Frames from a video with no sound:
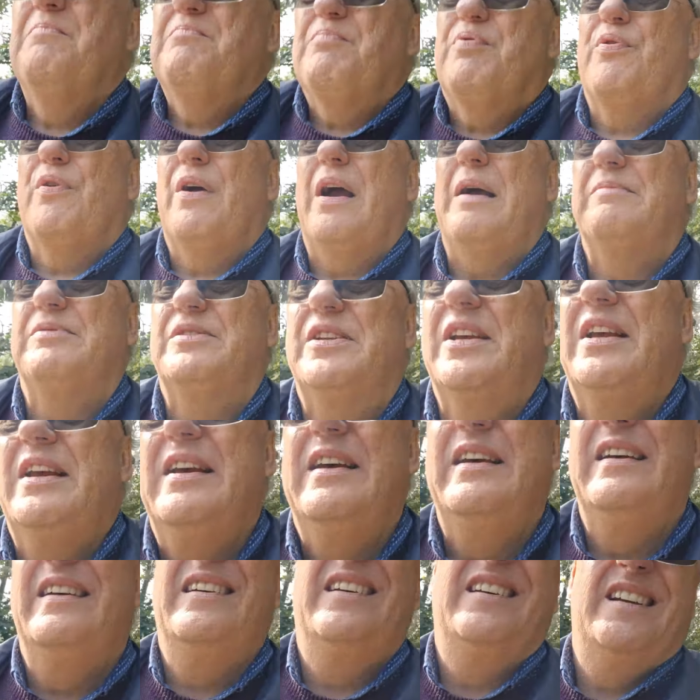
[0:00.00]
Perhaps
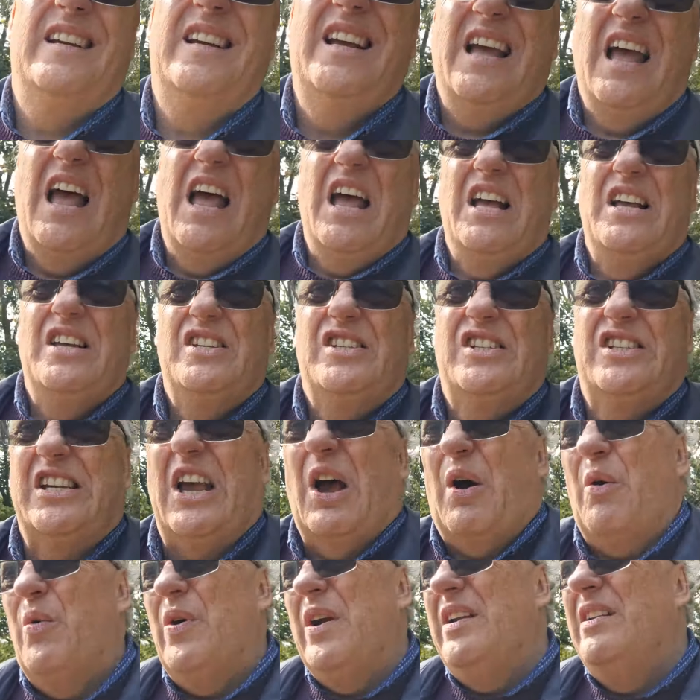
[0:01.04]

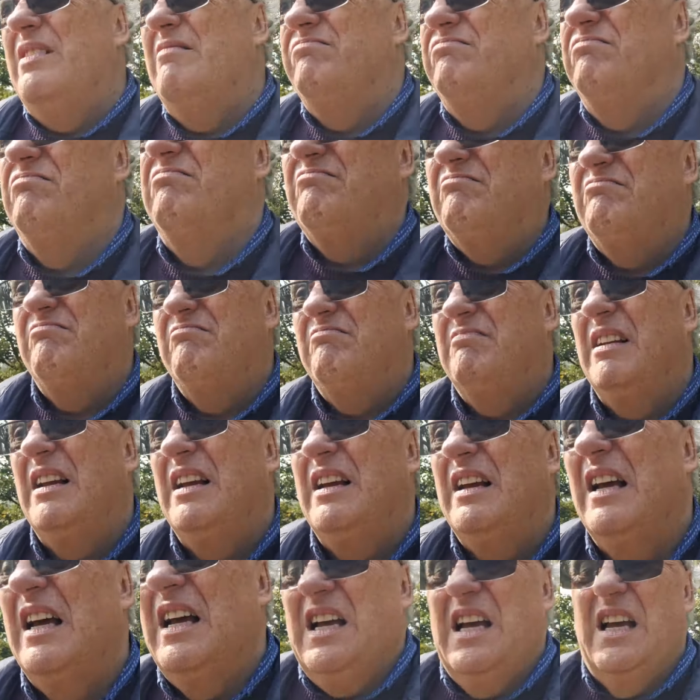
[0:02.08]
sewing,
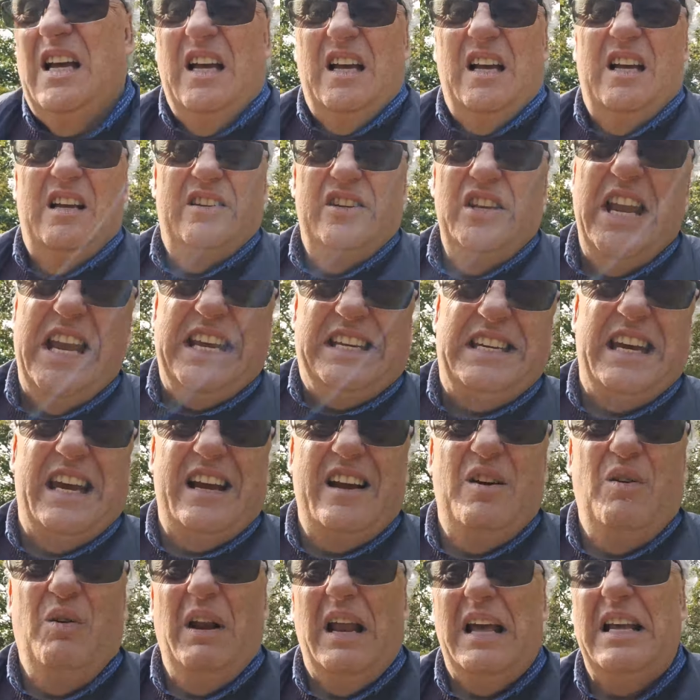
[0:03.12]

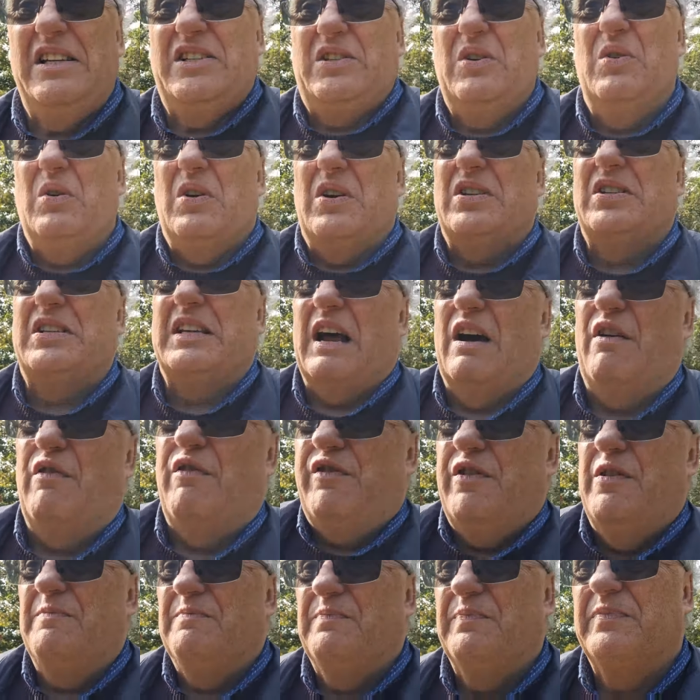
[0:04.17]
knitting, all that sort of
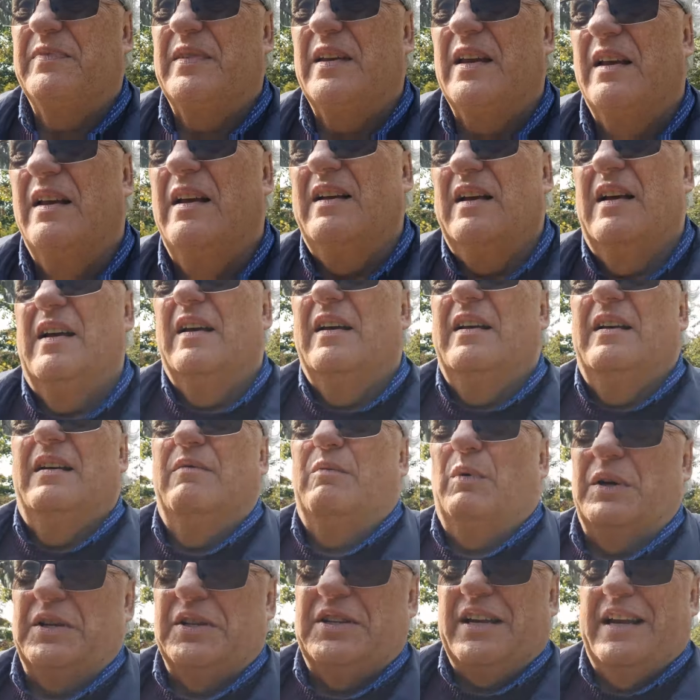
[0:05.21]
stuff.
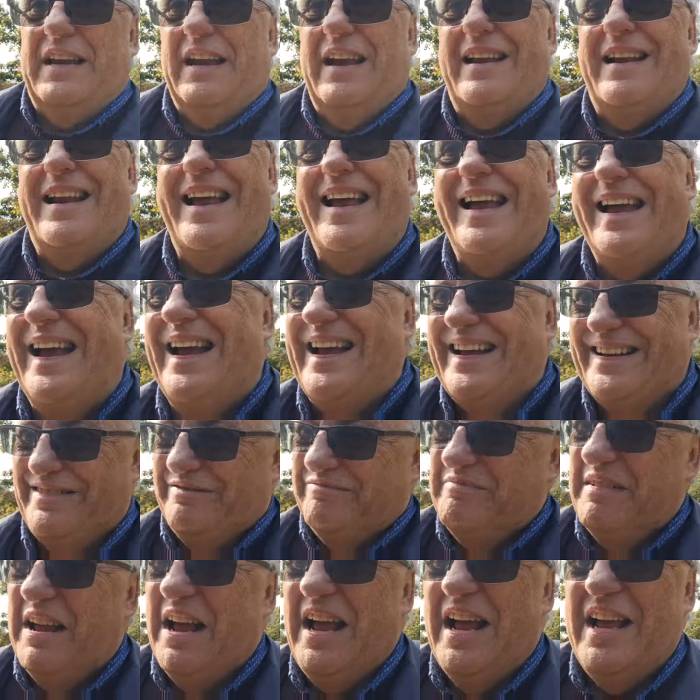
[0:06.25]
Once again,
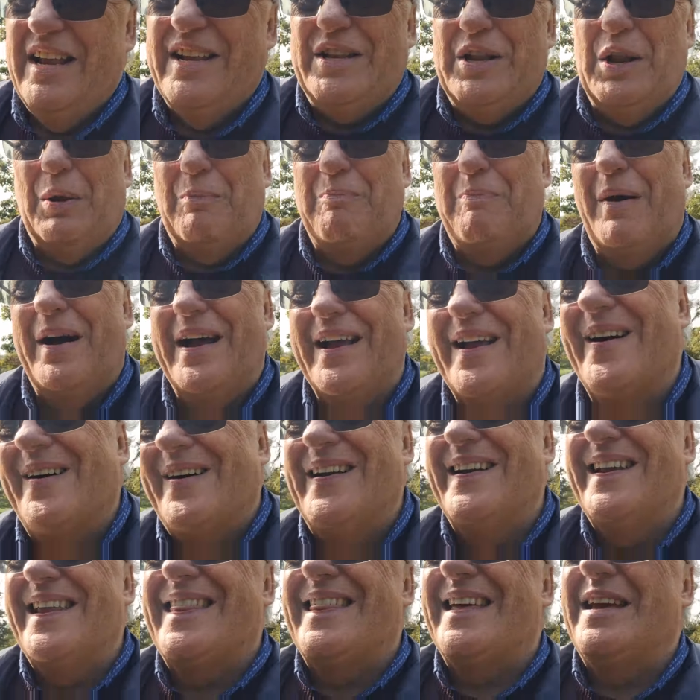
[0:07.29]
not my
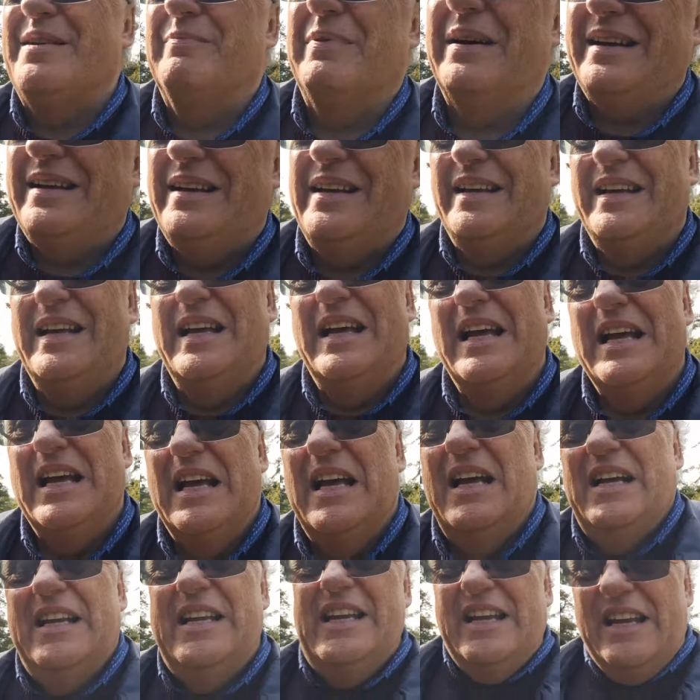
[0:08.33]
kind of thing, but
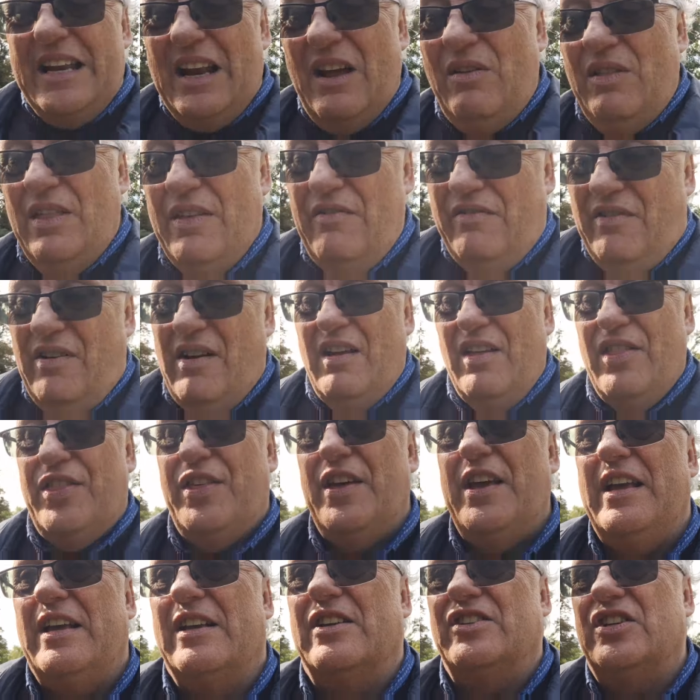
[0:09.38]
you know, there are
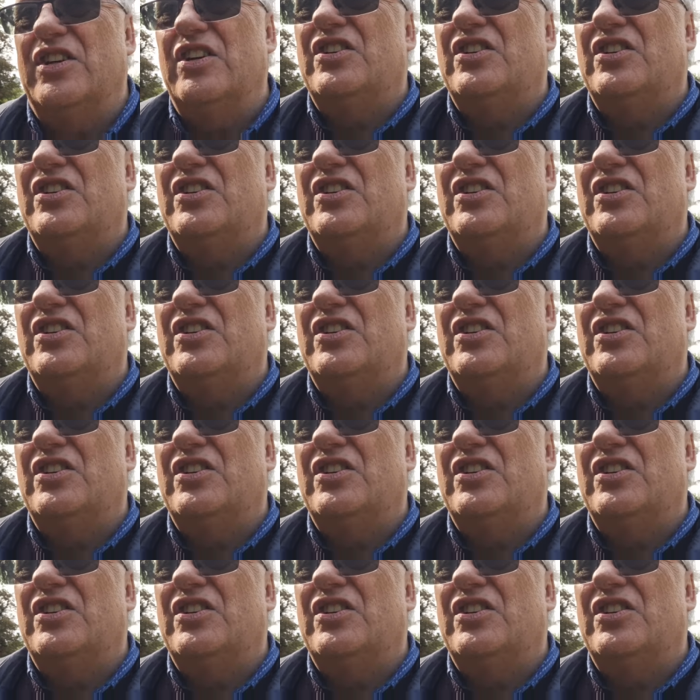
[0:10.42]
things.